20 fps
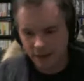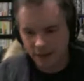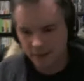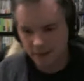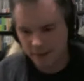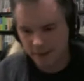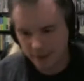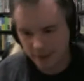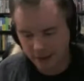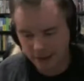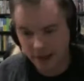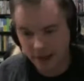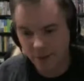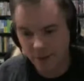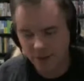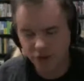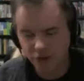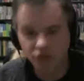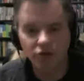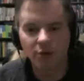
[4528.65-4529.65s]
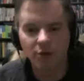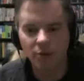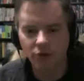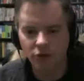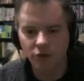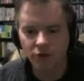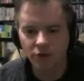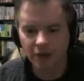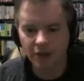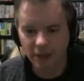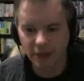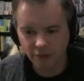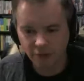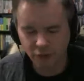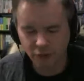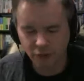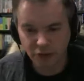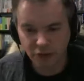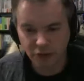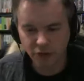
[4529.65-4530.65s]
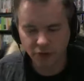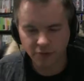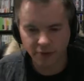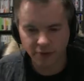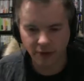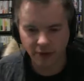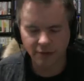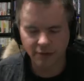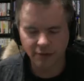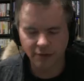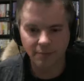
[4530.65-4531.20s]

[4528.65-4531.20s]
And how much trouble you get into when you use that term.